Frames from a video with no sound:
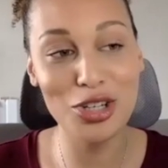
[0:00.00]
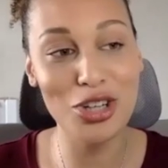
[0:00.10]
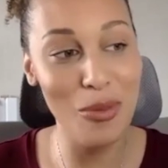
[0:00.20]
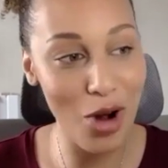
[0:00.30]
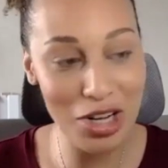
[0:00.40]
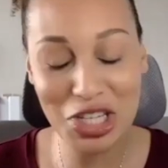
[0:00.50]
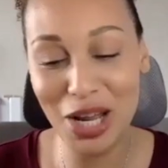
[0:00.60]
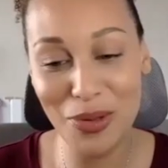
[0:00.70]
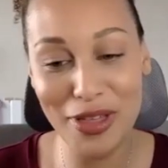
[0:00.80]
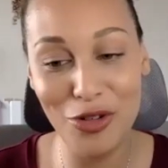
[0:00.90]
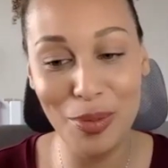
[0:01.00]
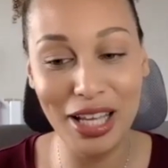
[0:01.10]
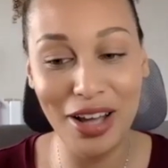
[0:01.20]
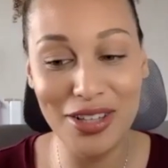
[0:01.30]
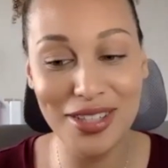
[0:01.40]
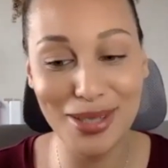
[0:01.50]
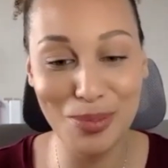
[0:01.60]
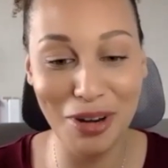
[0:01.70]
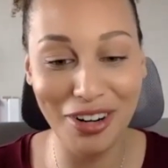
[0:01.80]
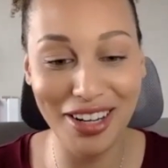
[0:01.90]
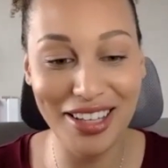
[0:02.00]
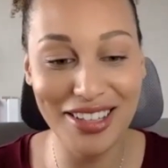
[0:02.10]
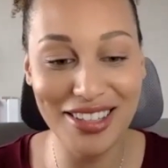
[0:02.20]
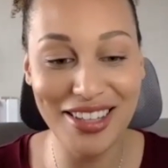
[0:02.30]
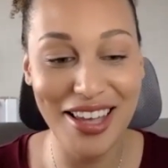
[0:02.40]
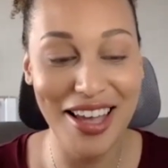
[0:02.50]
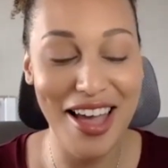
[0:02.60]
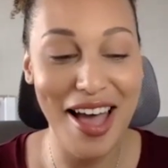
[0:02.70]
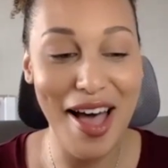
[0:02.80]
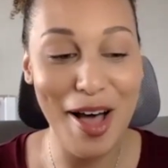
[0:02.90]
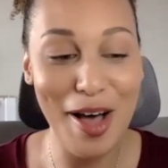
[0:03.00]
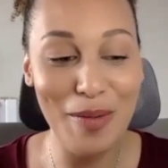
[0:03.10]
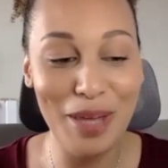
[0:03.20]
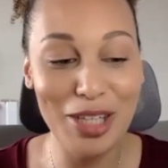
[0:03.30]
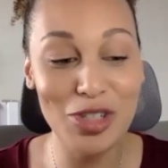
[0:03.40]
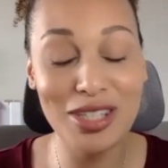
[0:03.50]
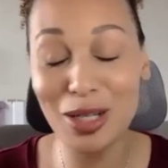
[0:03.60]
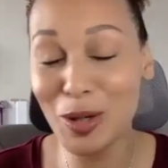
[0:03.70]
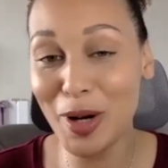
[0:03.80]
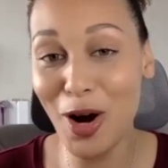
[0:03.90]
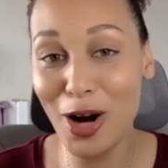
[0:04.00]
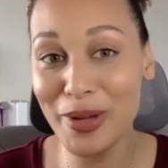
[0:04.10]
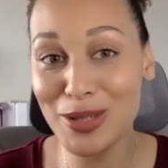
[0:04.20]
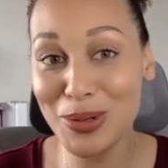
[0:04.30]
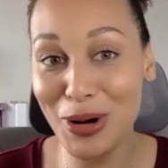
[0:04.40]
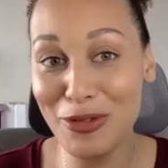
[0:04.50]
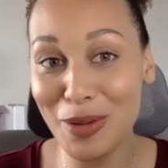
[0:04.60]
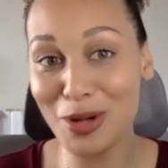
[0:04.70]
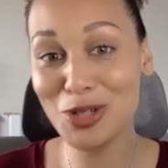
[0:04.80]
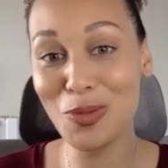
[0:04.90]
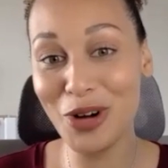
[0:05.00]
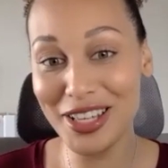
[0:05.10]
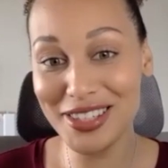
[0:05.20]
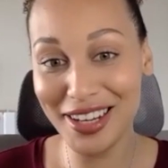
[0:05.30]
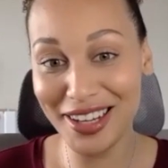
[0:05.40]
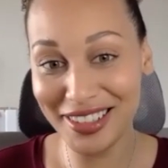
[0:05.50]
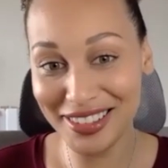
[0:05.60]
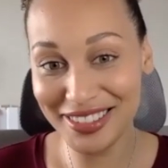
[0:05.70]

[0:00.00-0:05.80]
I'm watching it with everybody else experience. It's just a little bit hard because we don't have commercial breaks in it.